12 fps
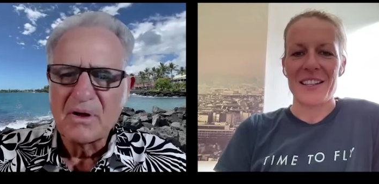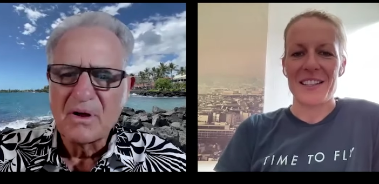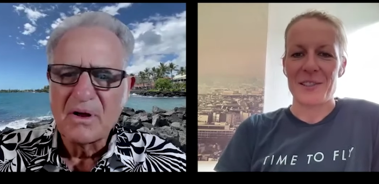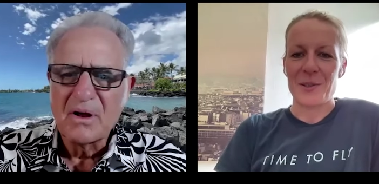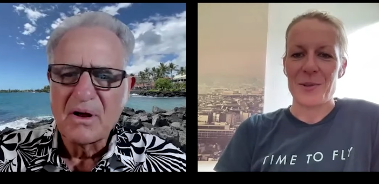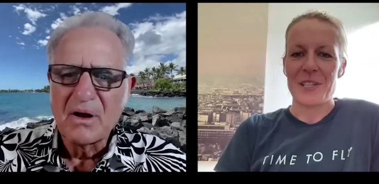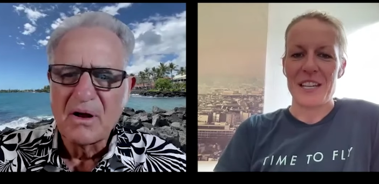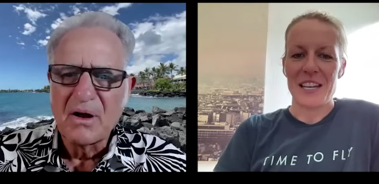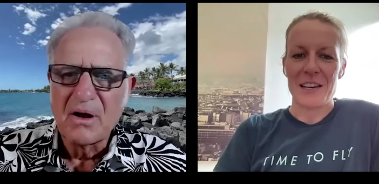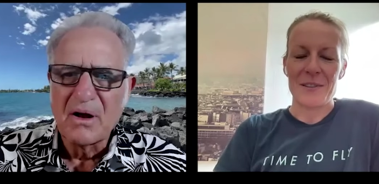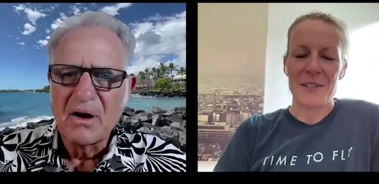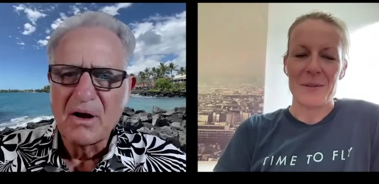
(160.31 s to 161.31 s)
Speaker 1: yeah, two
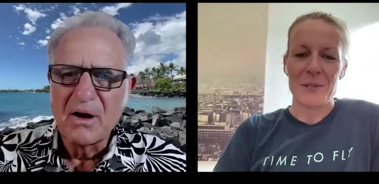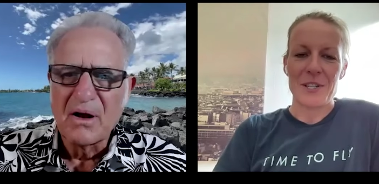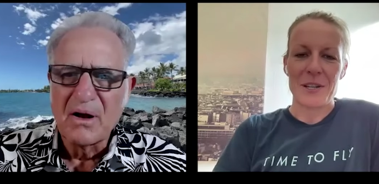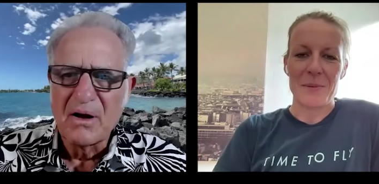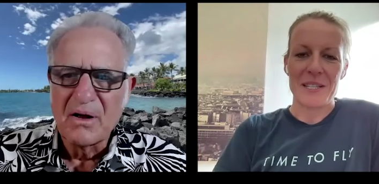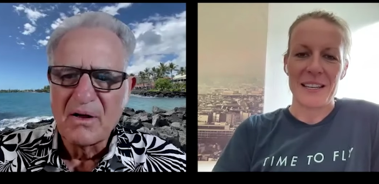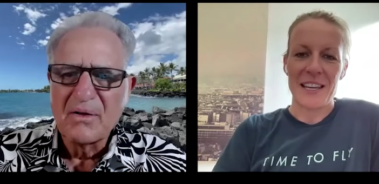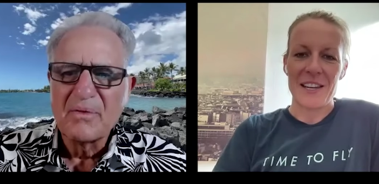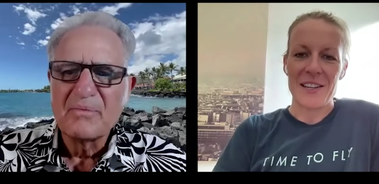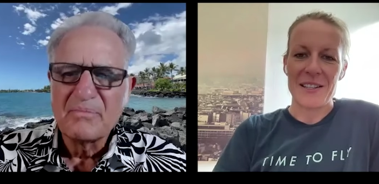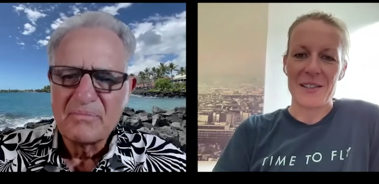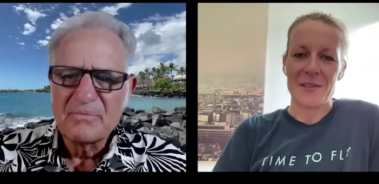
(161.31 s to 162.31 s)
D N Fs, which I'm
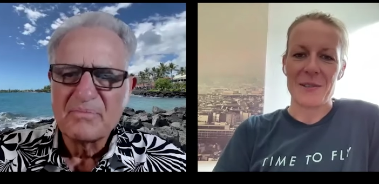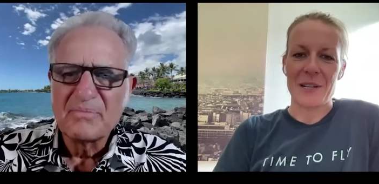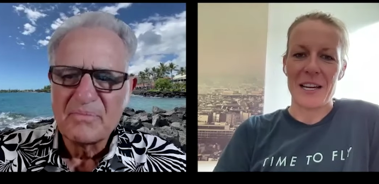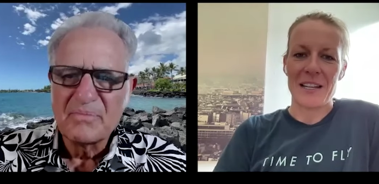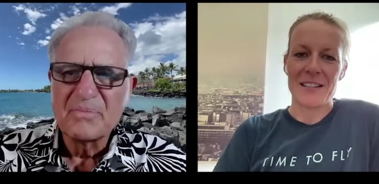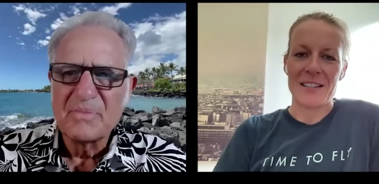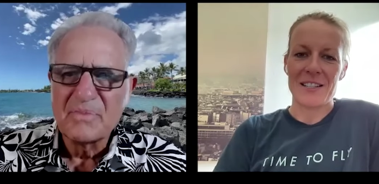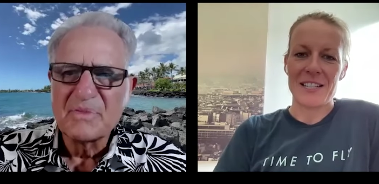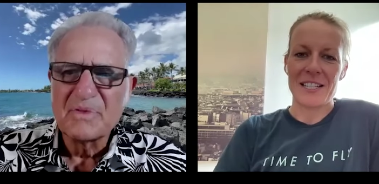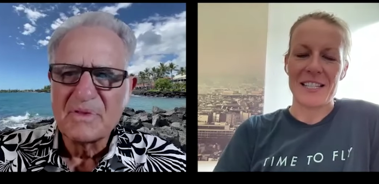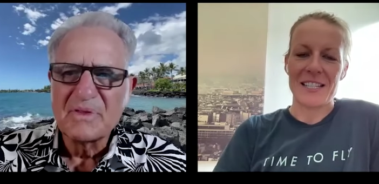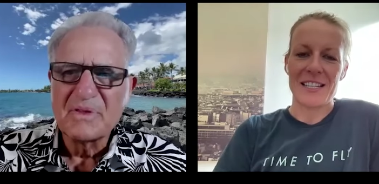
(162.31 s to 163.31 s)
missing here. So I
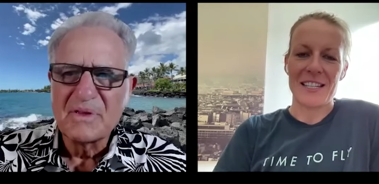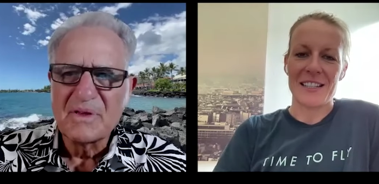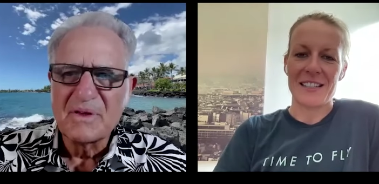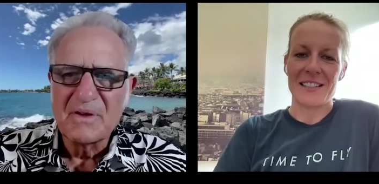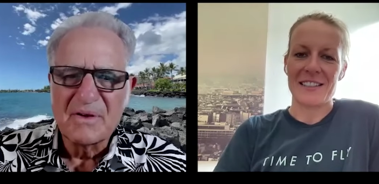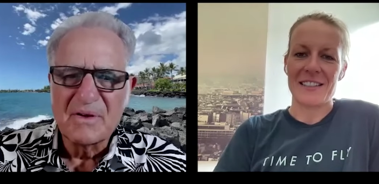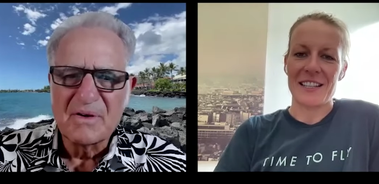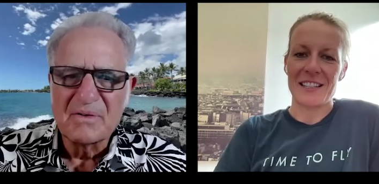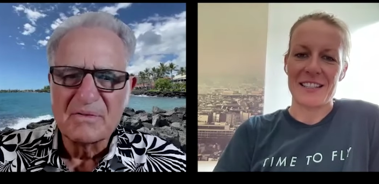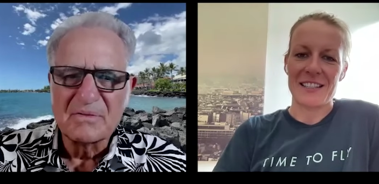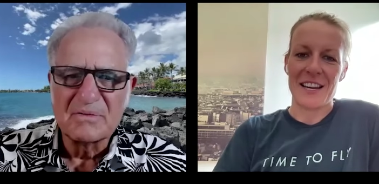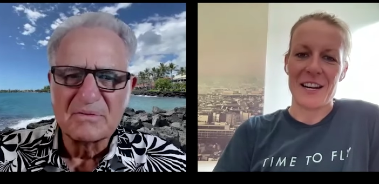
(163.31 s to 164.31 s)
started uh,
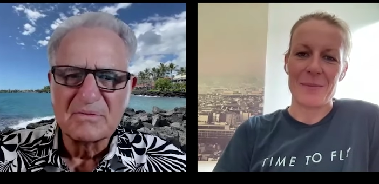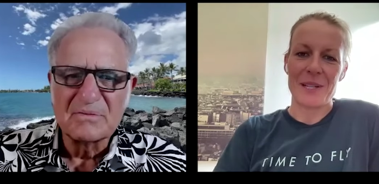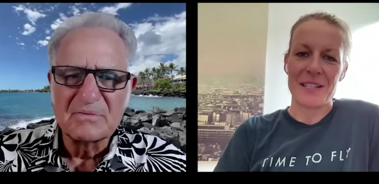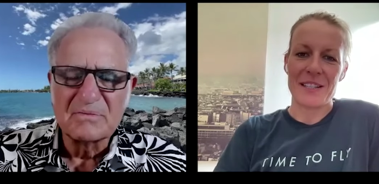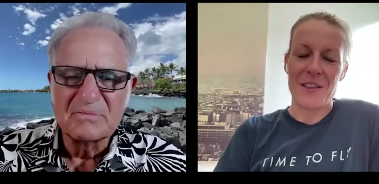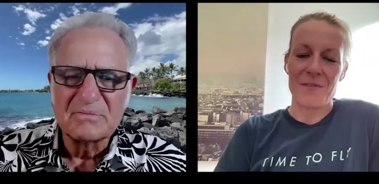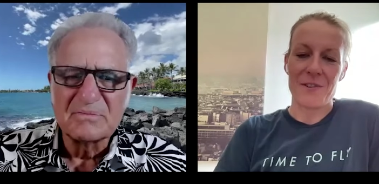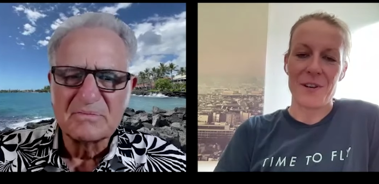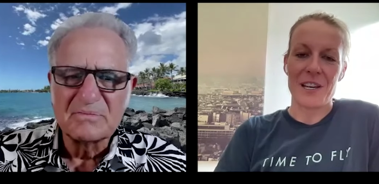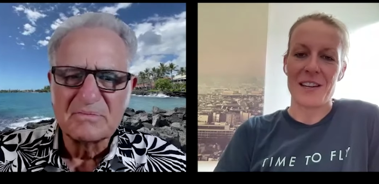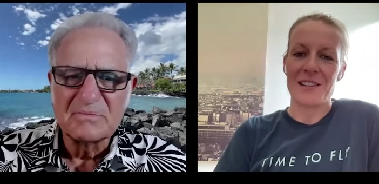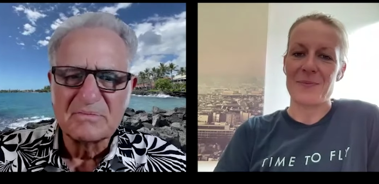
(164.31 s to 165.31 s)
at Ironman South
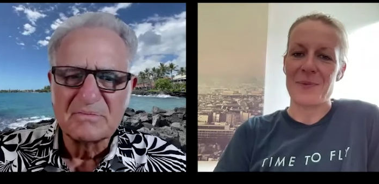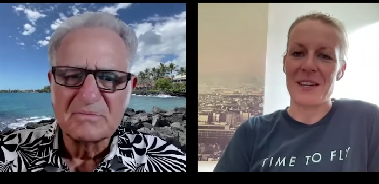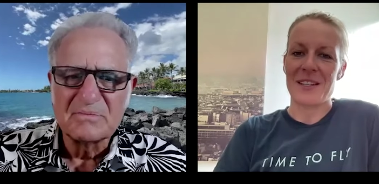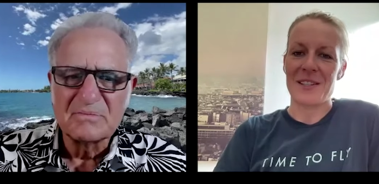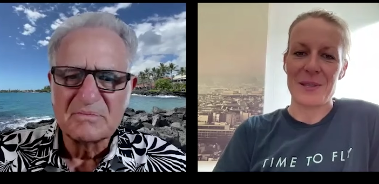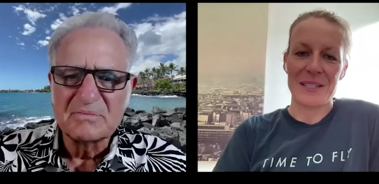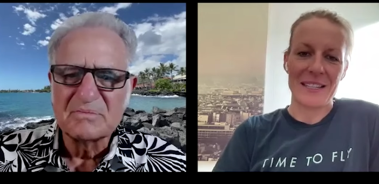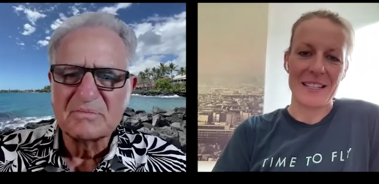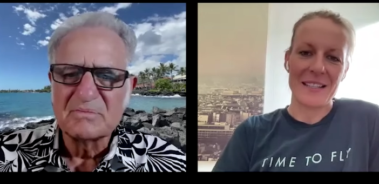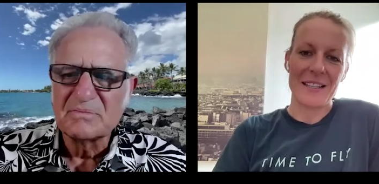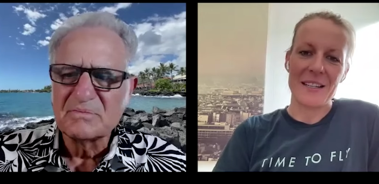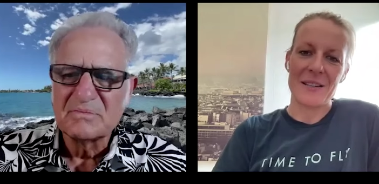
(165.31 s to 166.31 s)
Africa into the
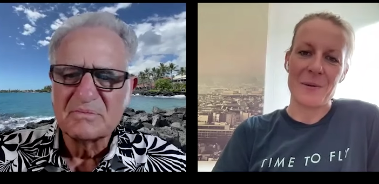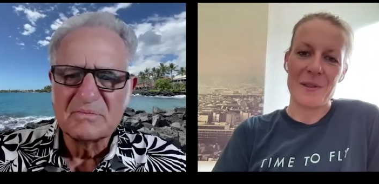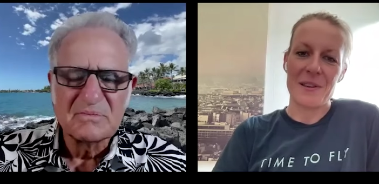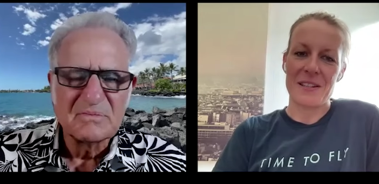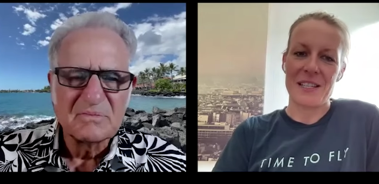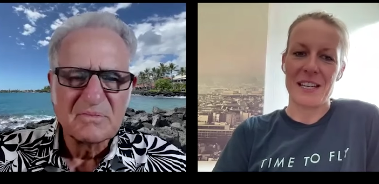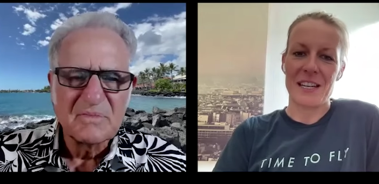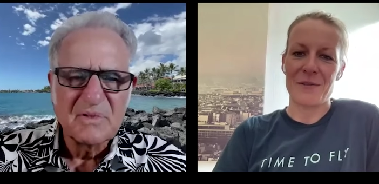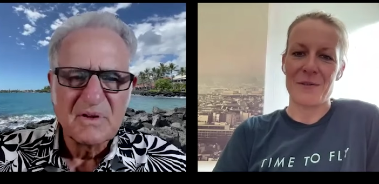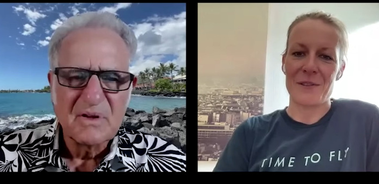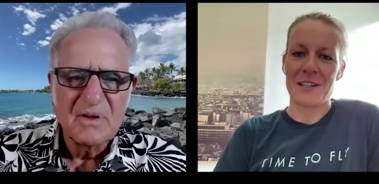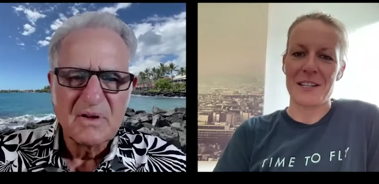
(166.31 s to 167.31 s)
season with a D
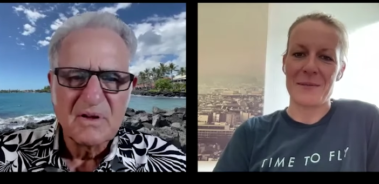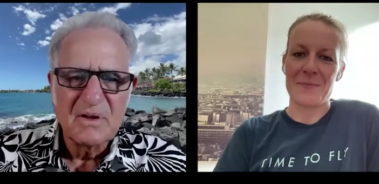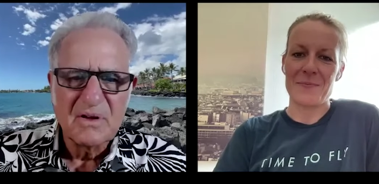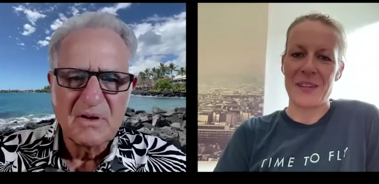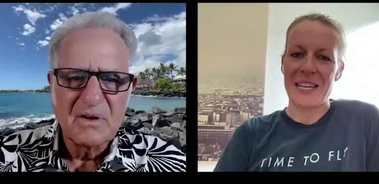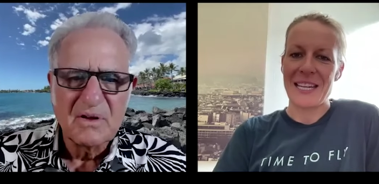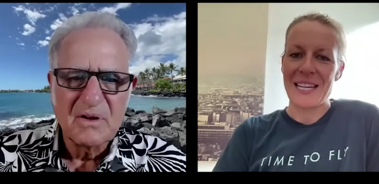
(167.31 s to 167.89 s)
N F, um,